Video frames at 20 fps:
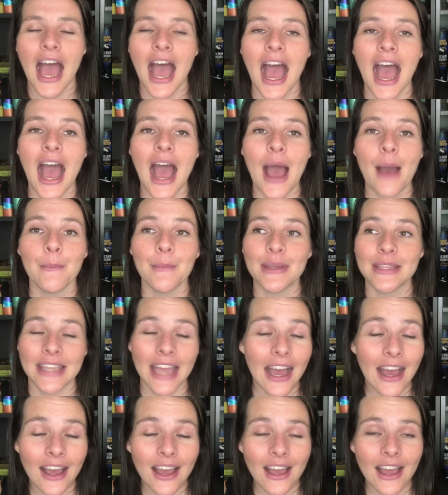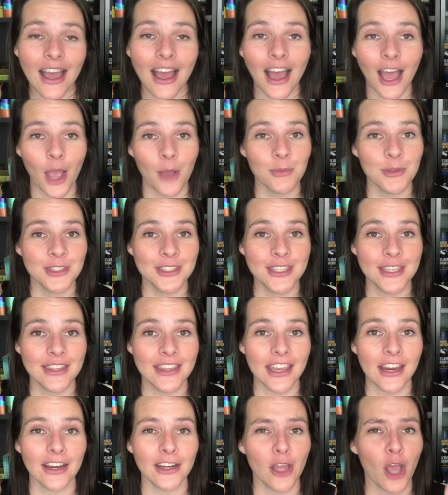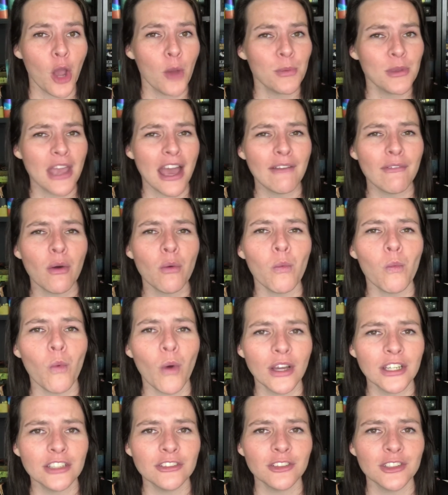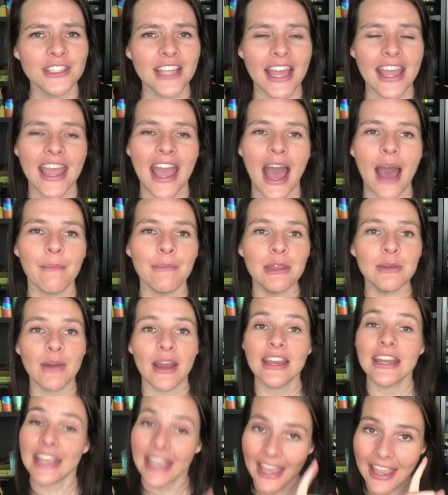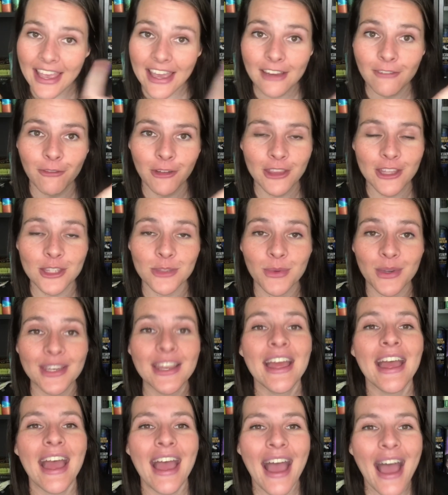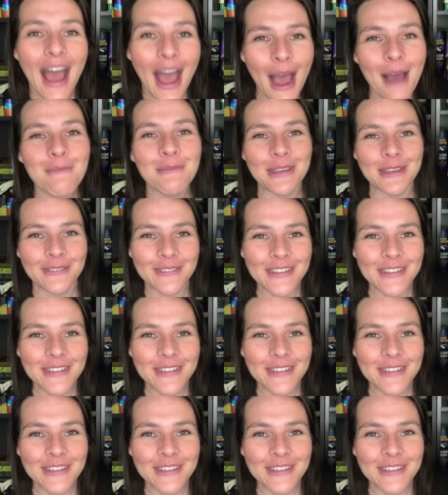I hope to see you there, and I hope you have a wonderful day. Happy writing, and for this one, happy